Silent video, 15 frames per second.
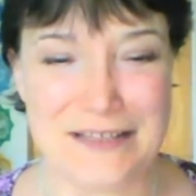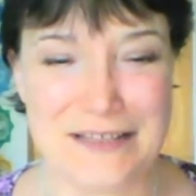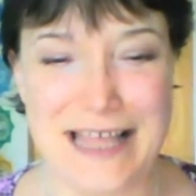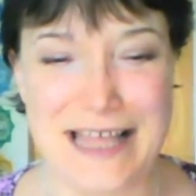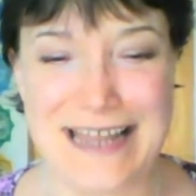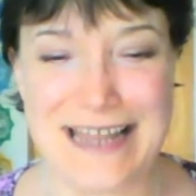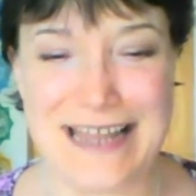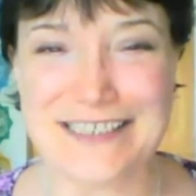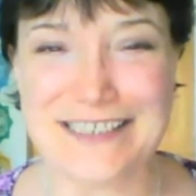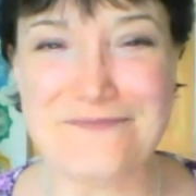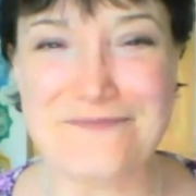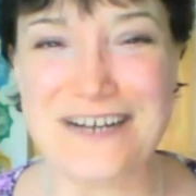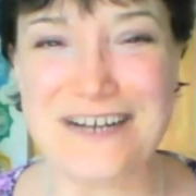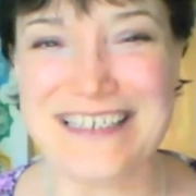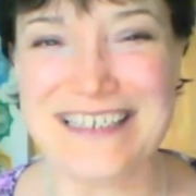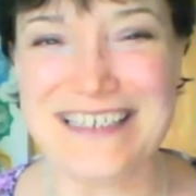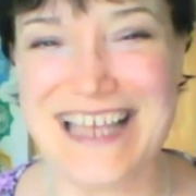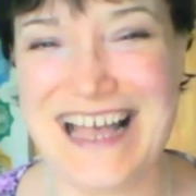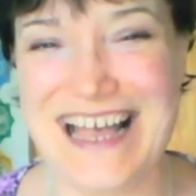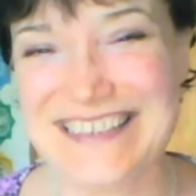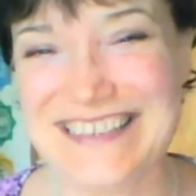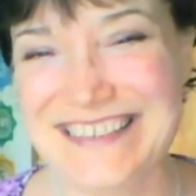That ends our
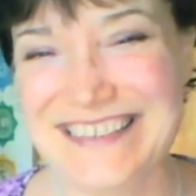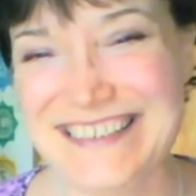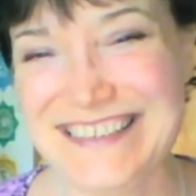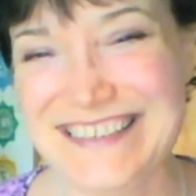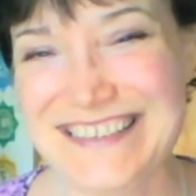broadcast.